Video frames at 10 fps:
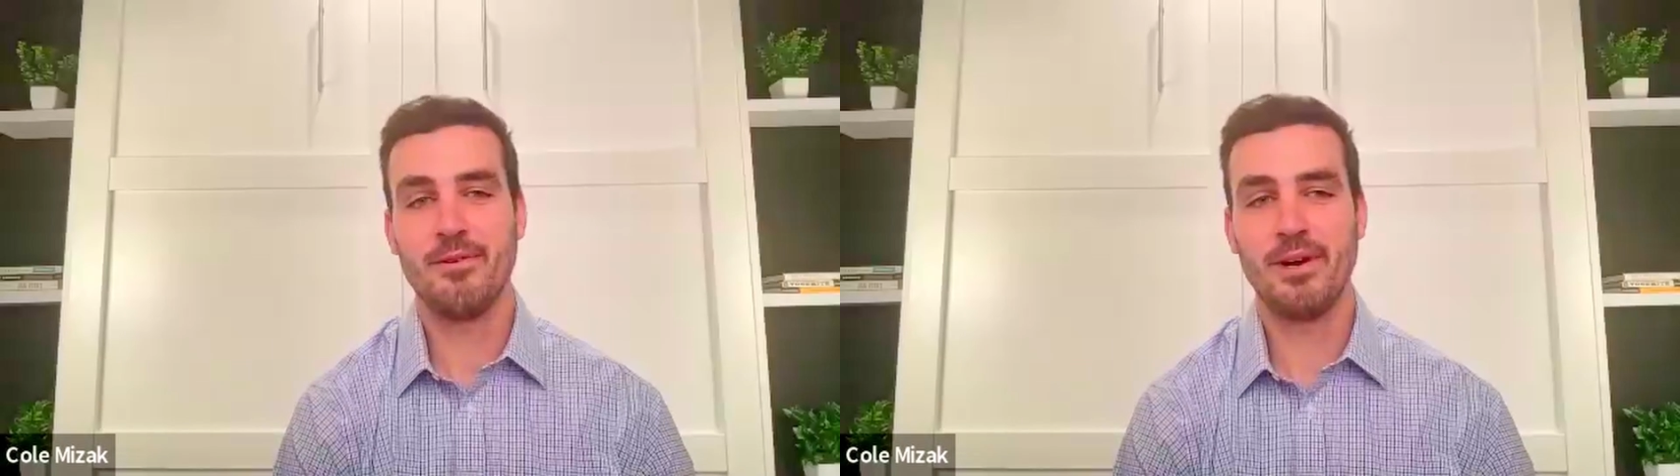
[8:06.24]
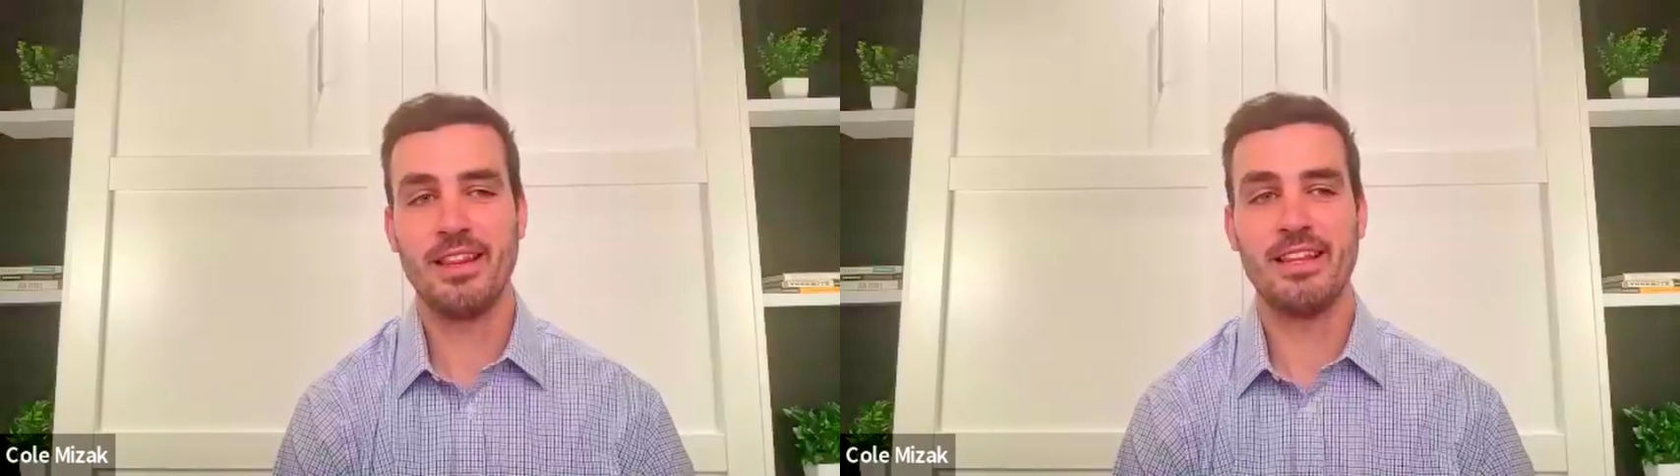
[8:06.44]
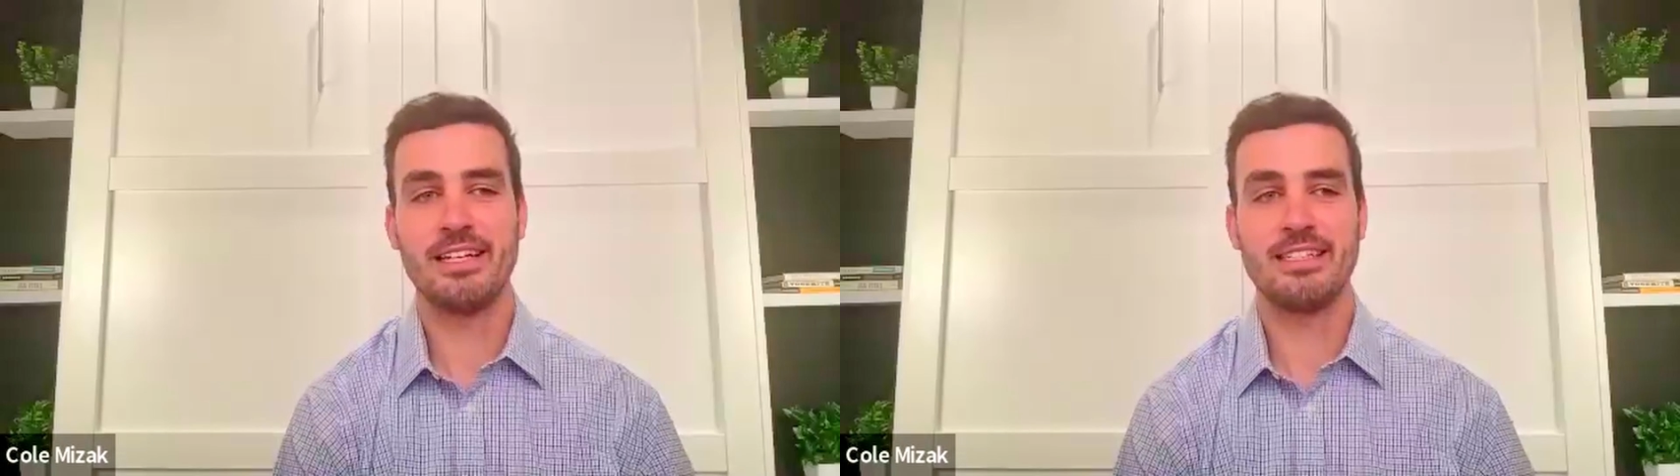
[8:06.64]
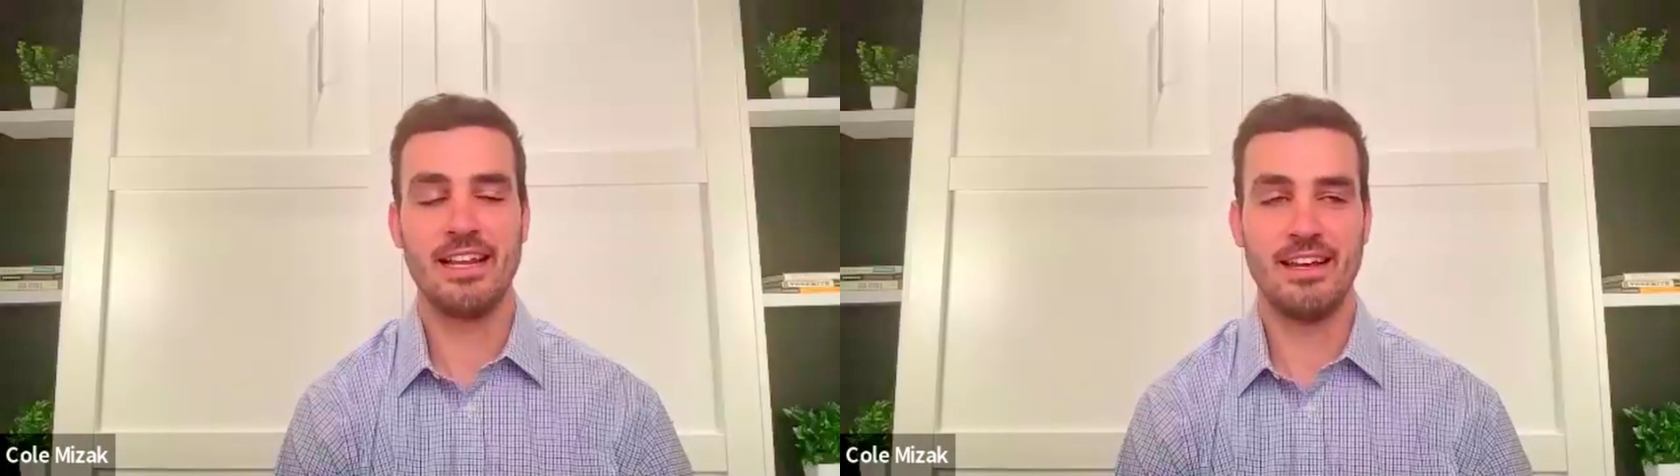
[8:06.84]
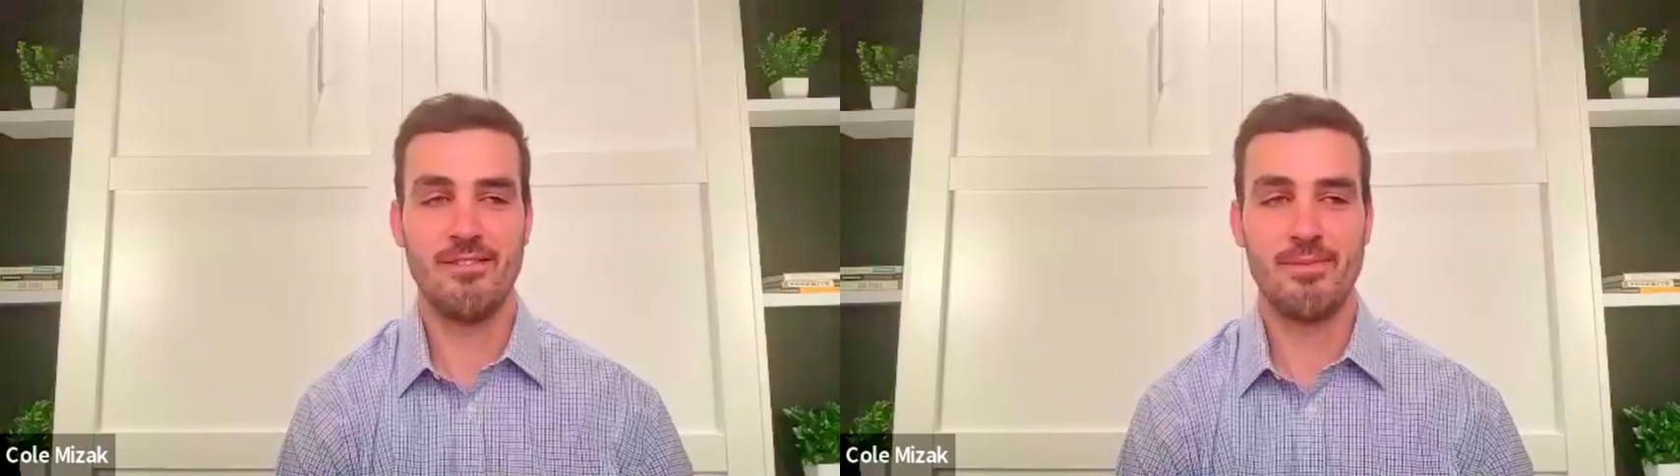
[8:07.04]
One of the things that I
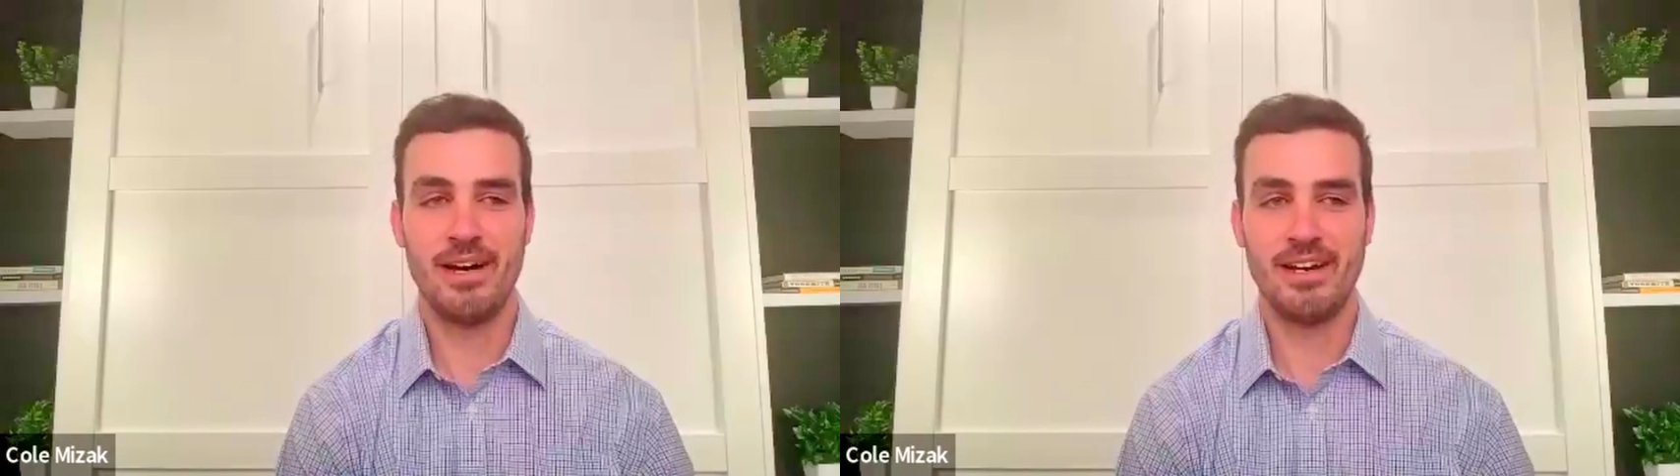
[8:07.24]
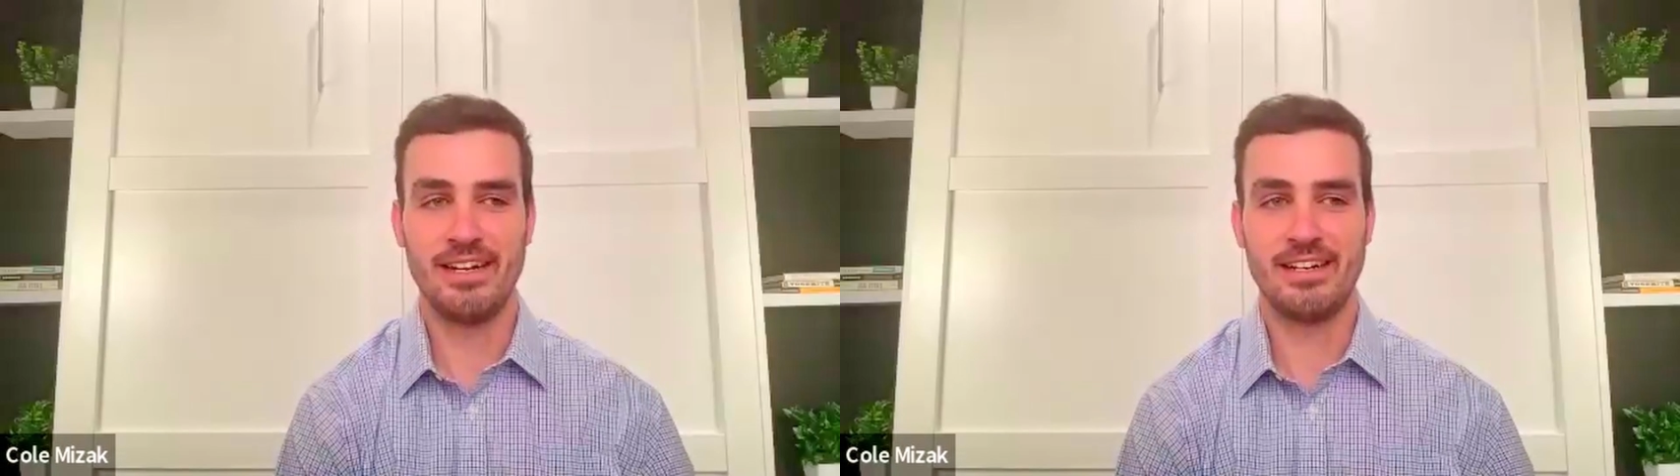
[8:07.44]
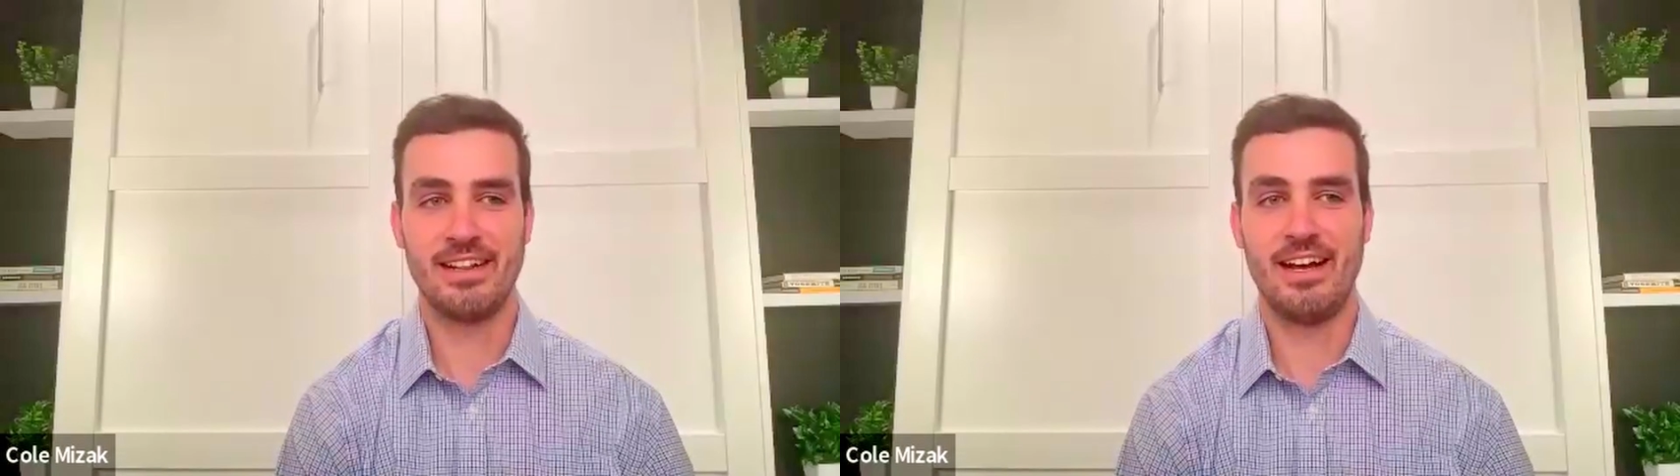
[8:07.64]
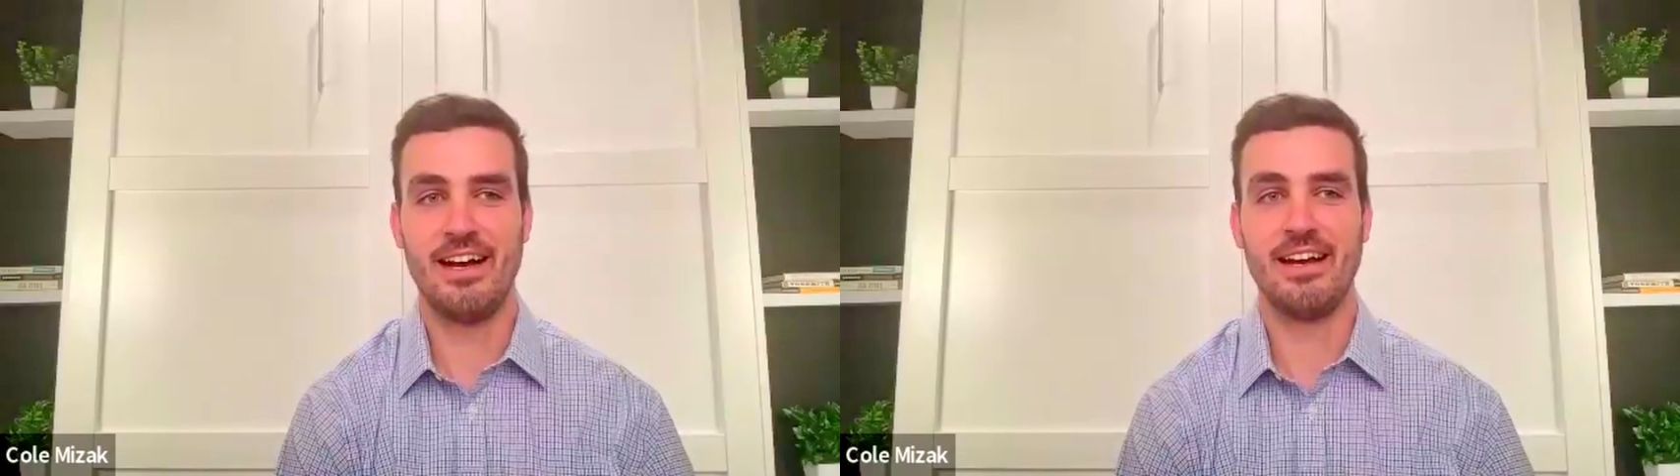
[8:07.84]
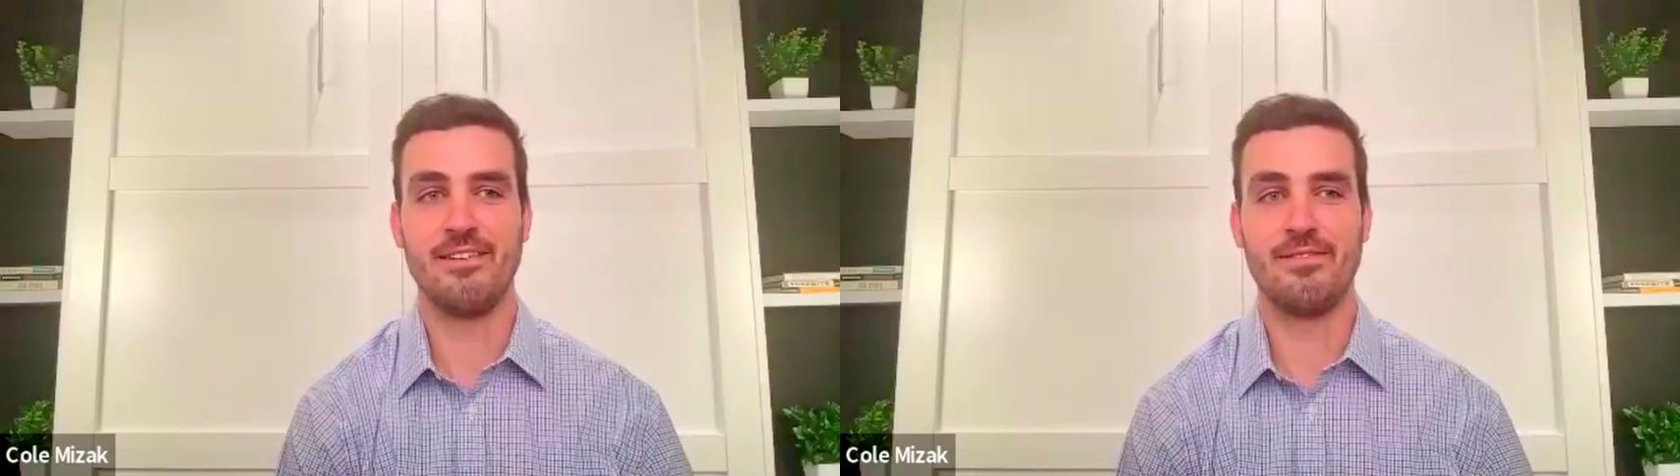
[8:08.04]
love about Incline